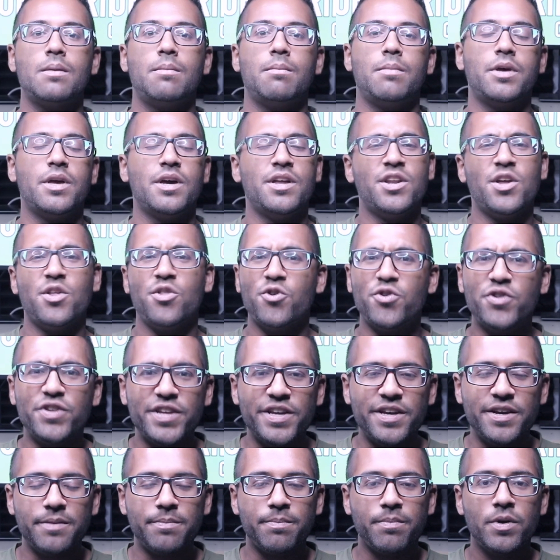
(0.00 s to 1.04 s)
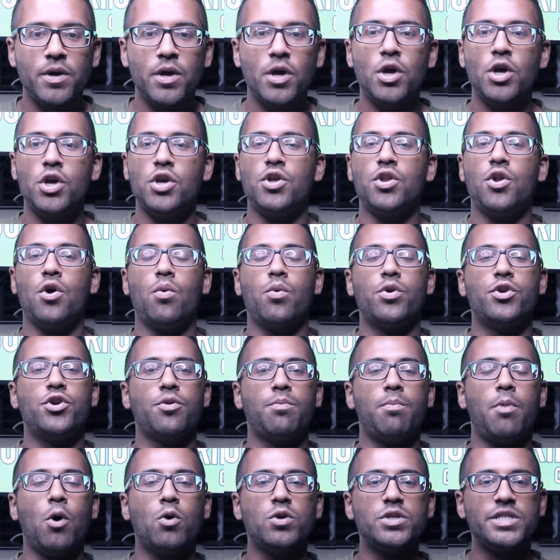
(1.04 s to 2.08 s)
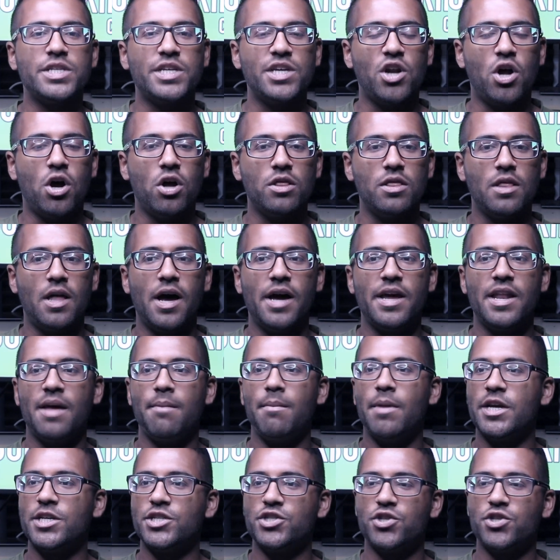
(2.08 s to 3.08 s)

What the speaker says: But yeah, another tip, when you're posting it online, I make